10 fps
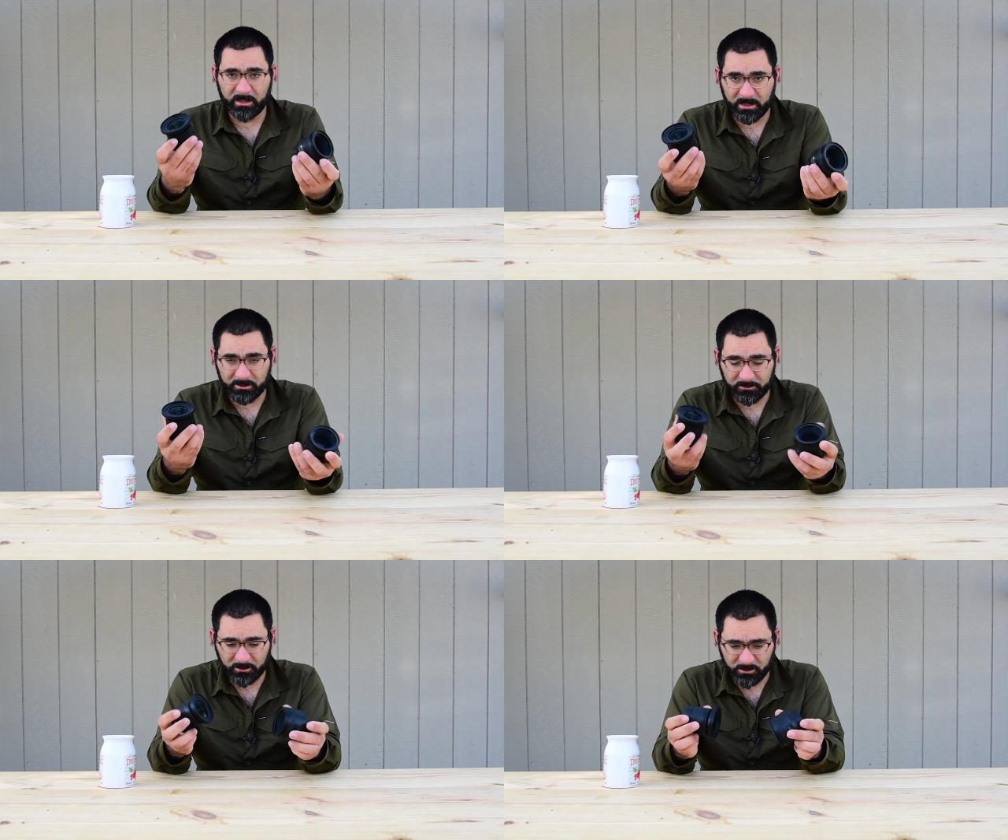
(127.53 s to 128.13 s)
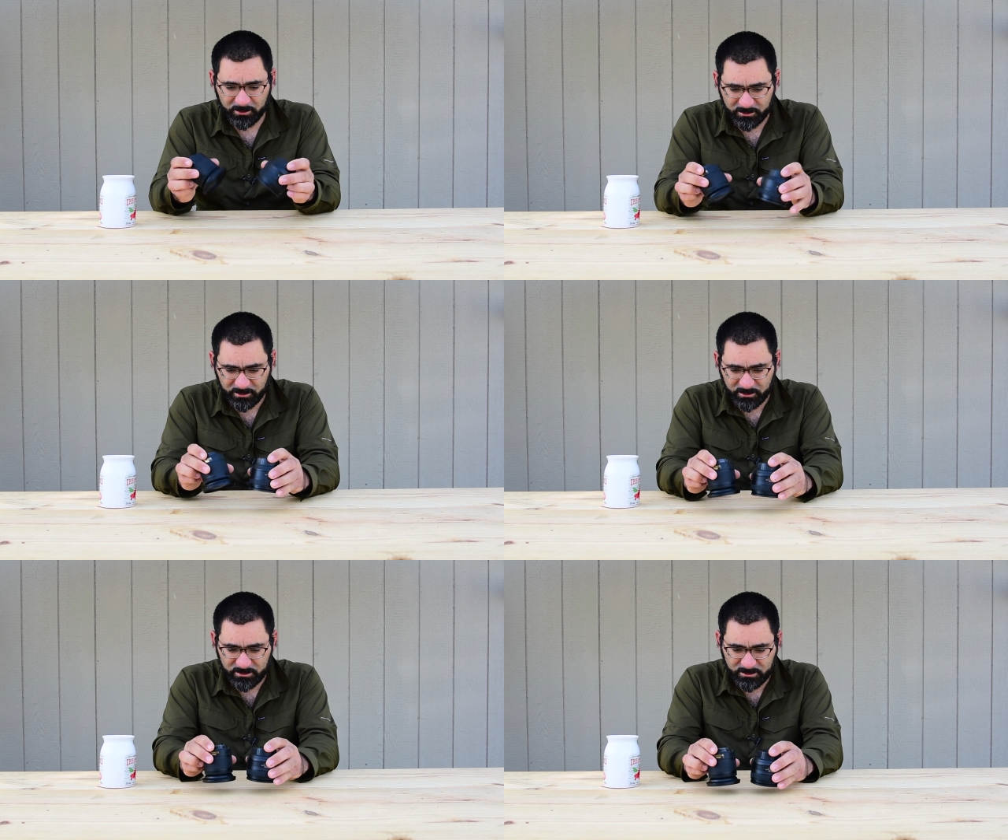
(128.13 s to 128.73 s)
And if you look at
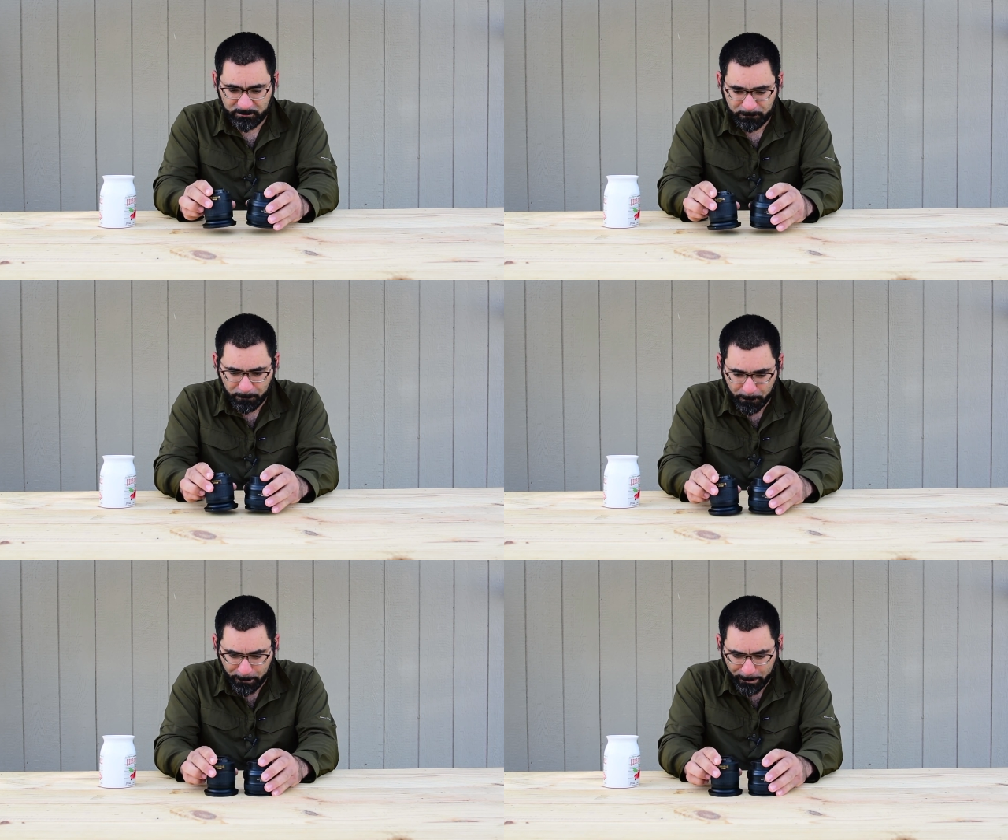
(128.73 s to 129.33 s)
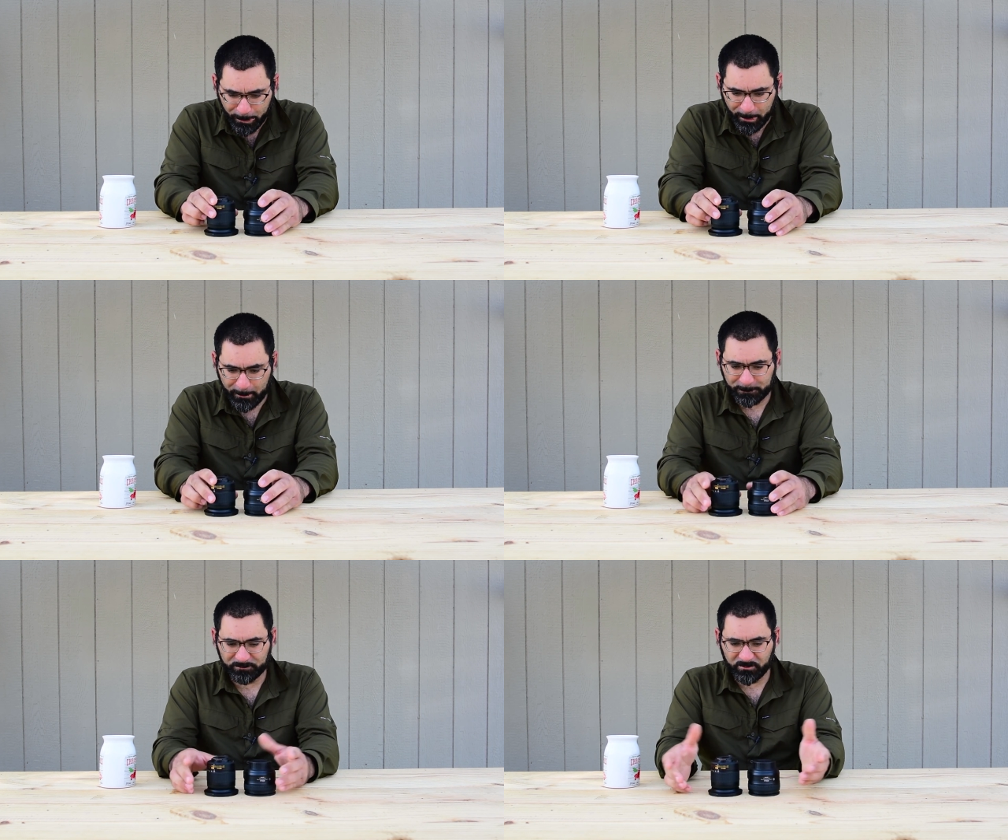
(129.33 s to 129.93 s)
these,
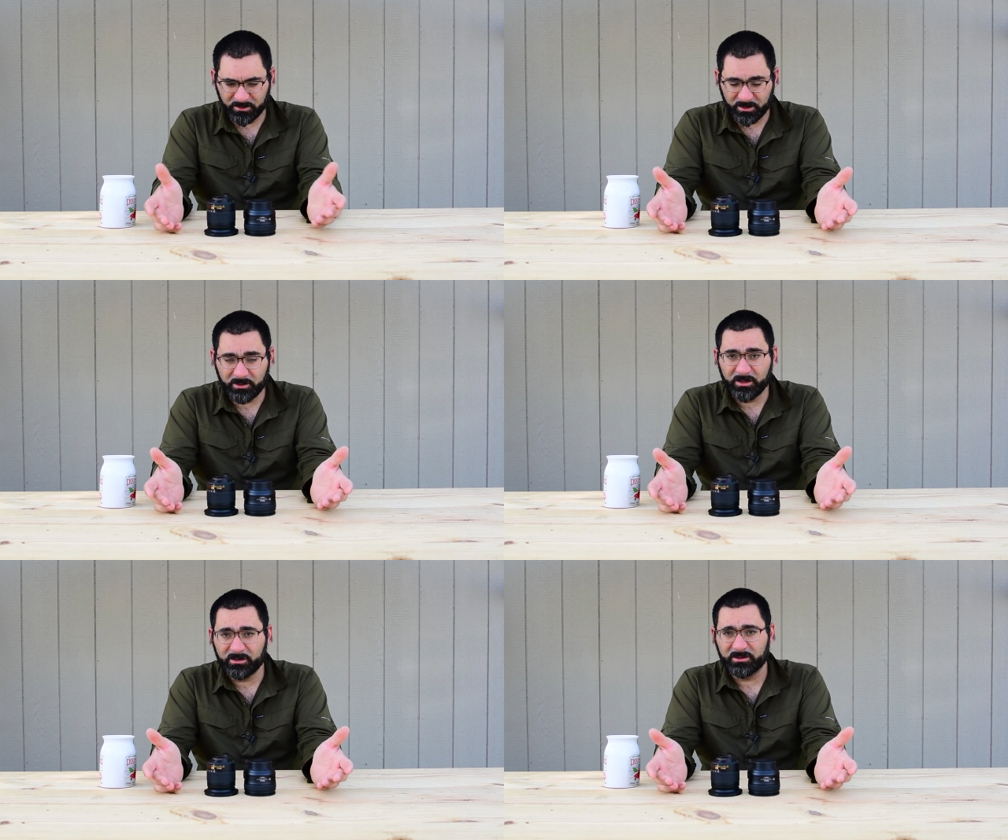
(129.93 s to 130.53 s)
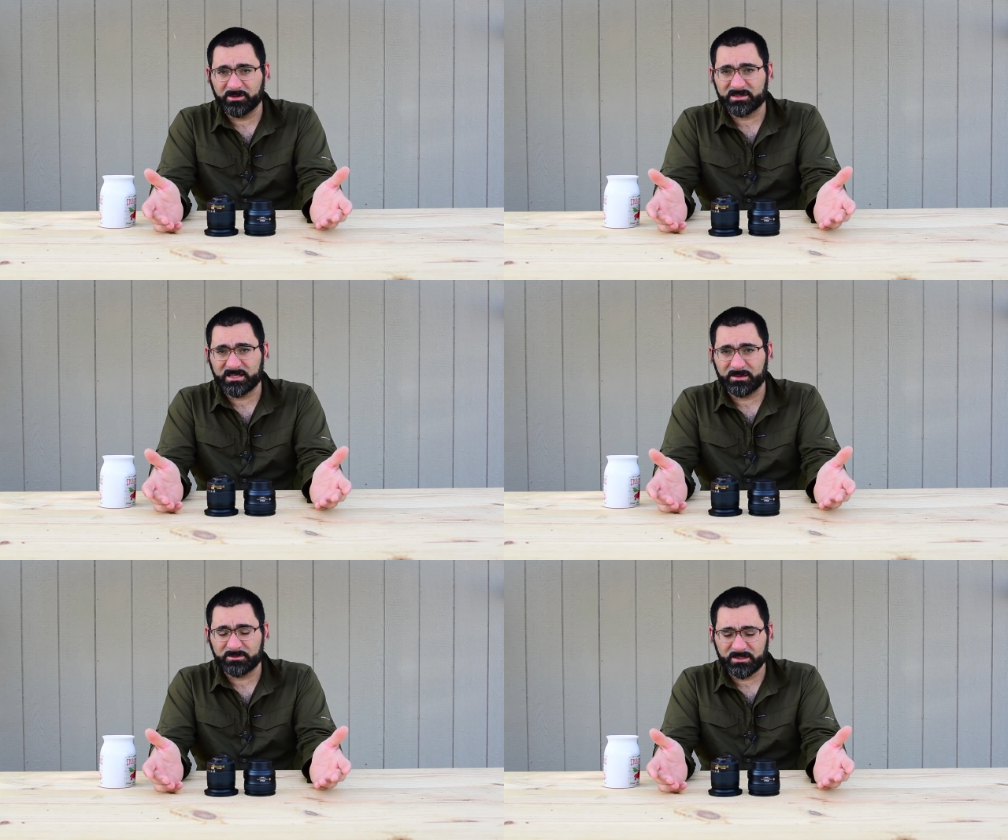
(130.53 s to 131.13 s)
they're nearly the
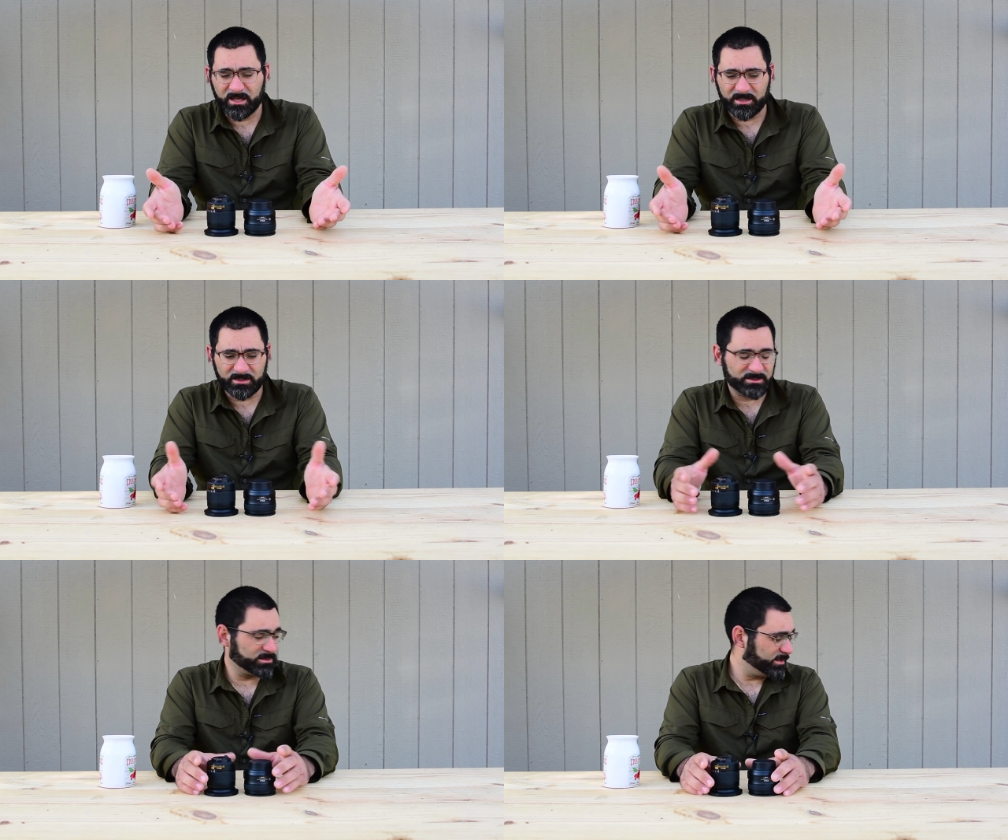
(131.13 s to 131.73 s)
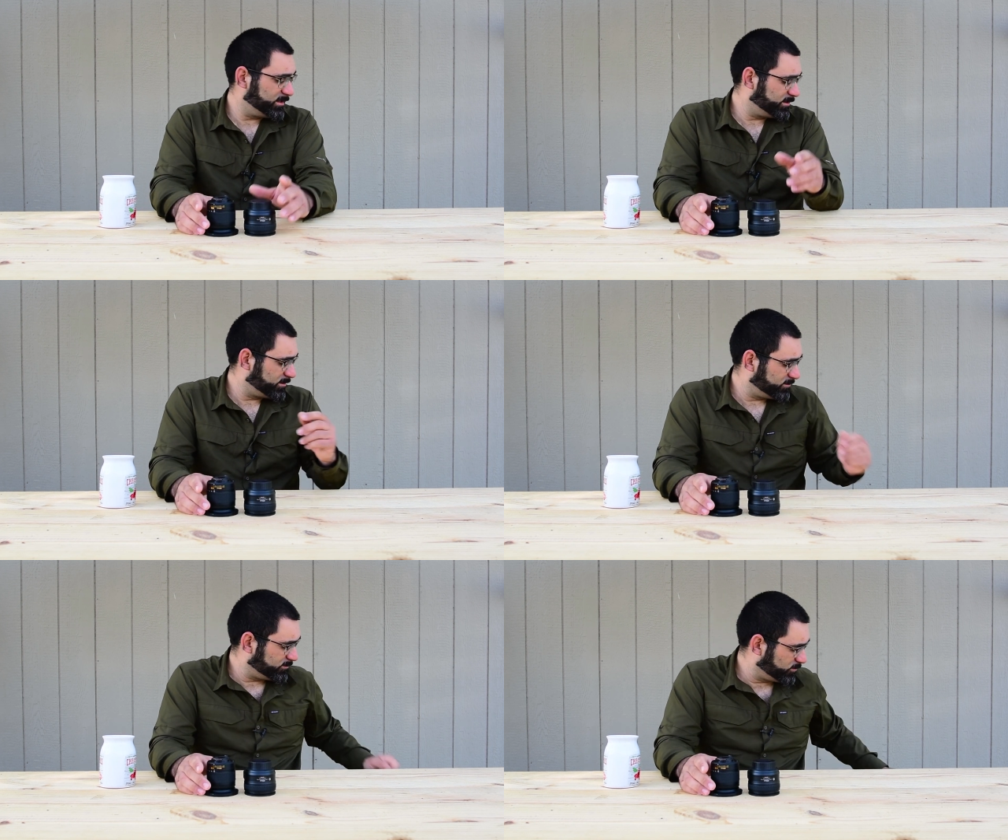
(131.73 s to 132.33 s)
same size. And
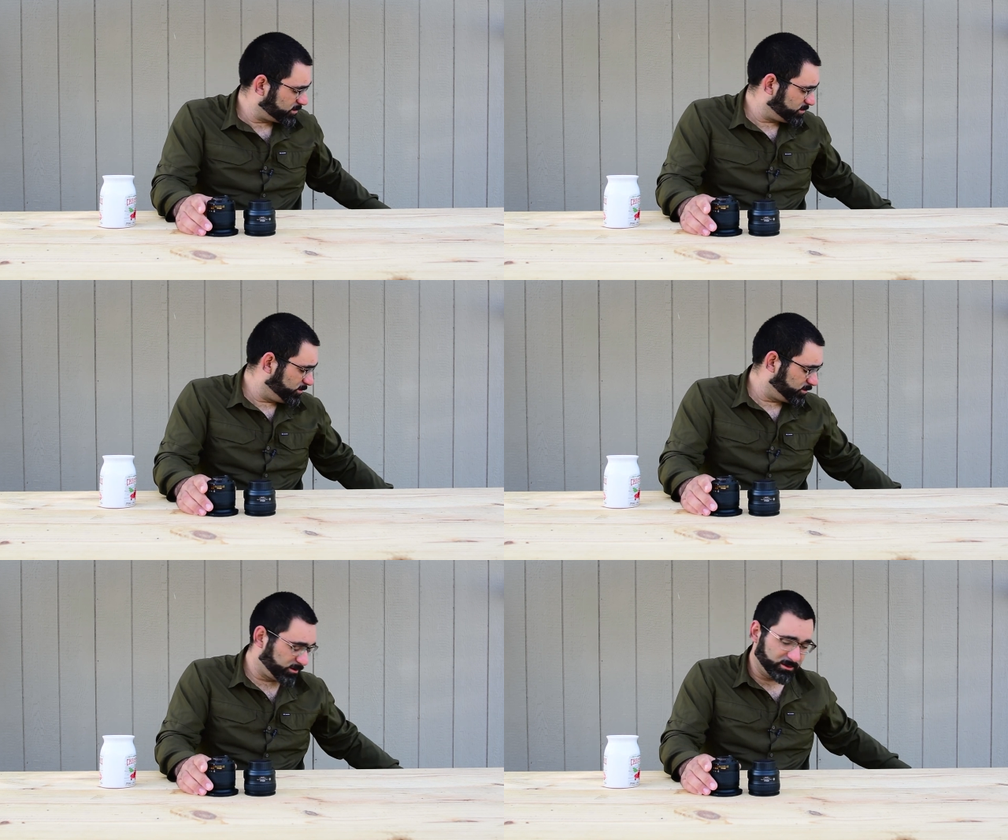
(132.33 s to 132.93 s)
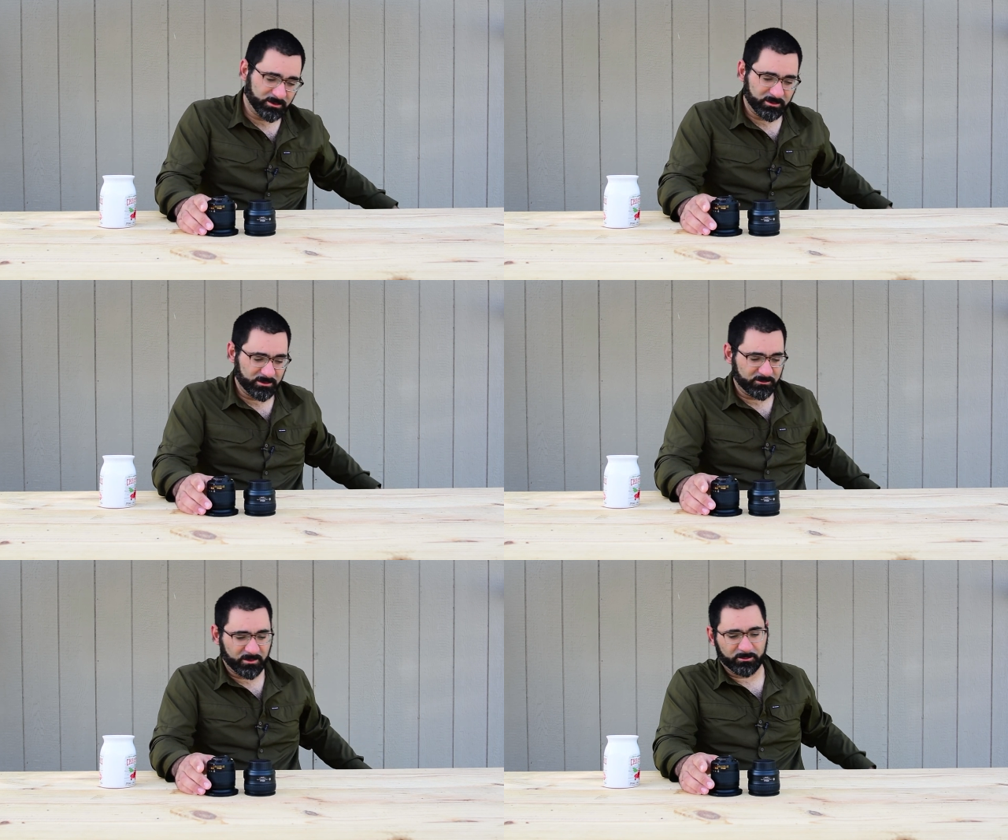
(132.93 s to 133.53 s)
what's more,
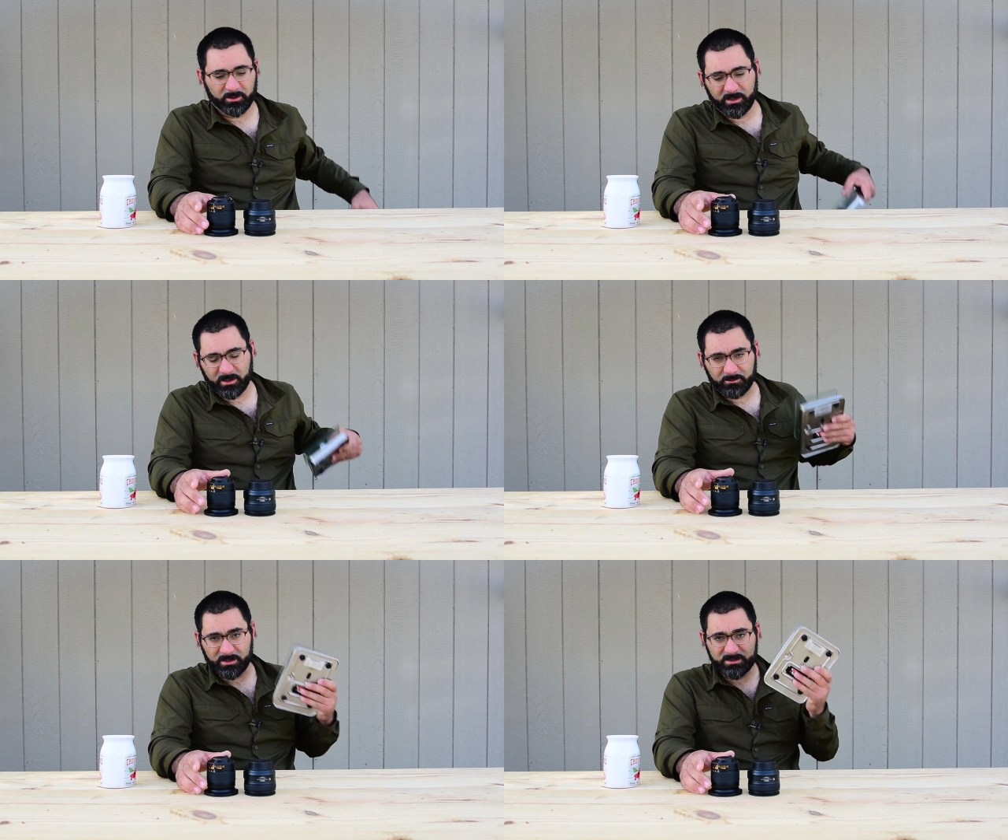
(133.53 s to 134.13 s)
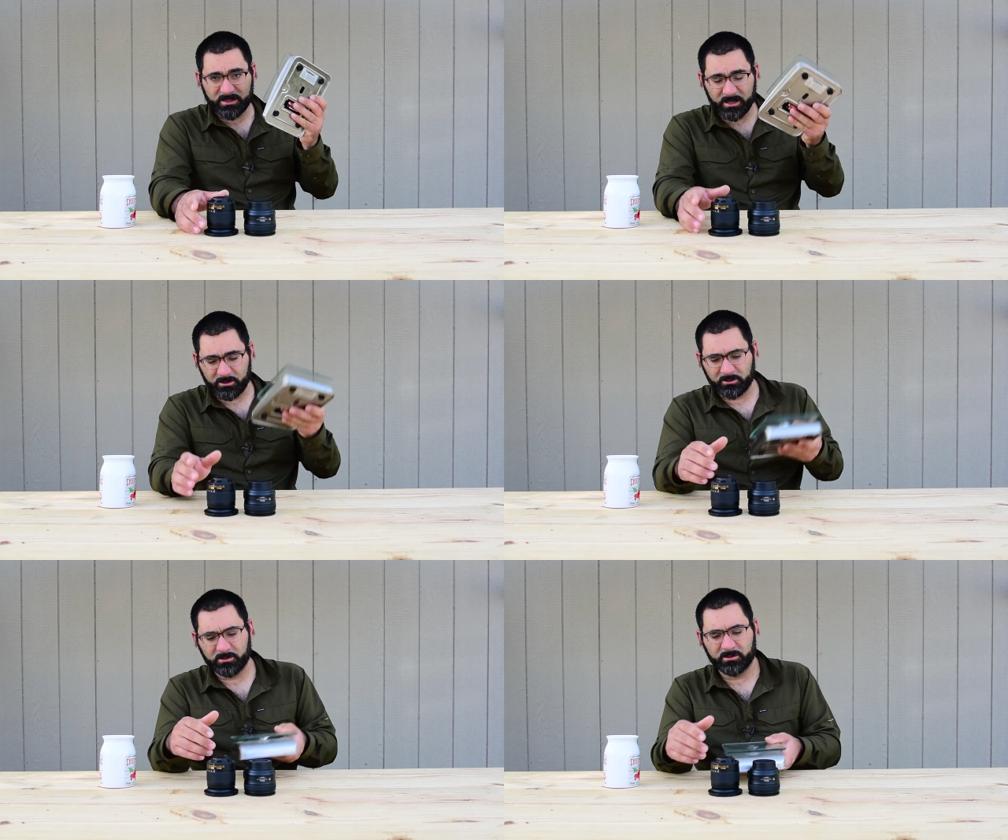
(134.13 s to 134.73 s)
if I break out my
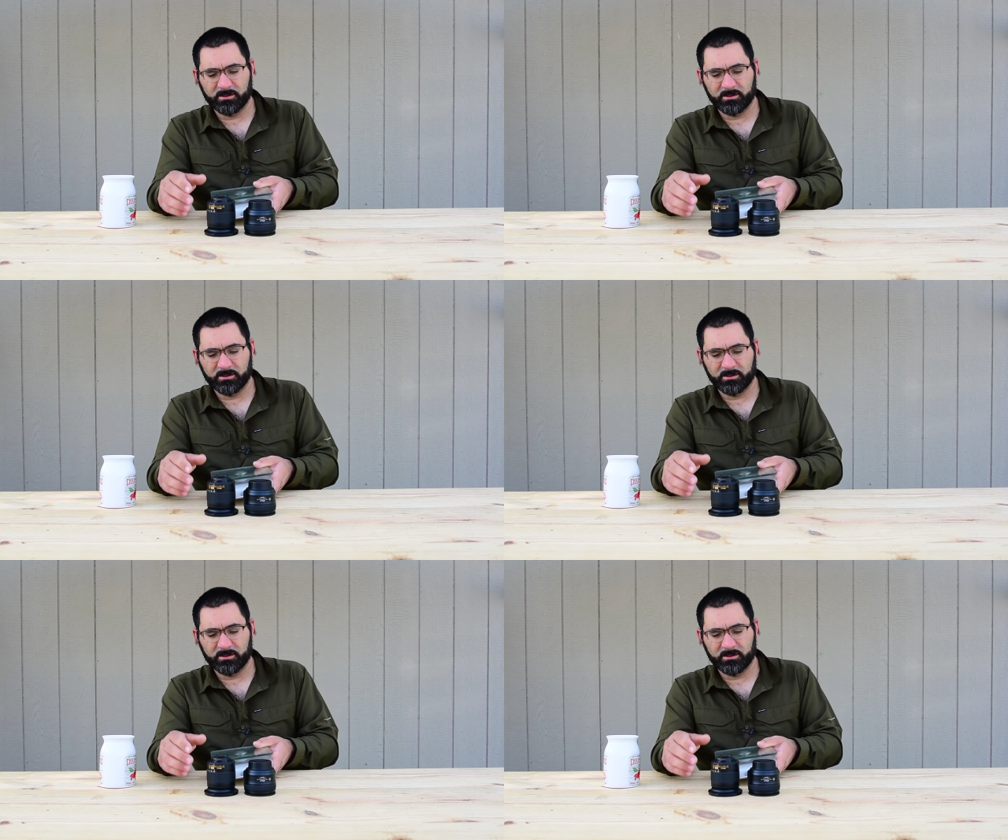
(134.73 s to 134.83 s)
scale,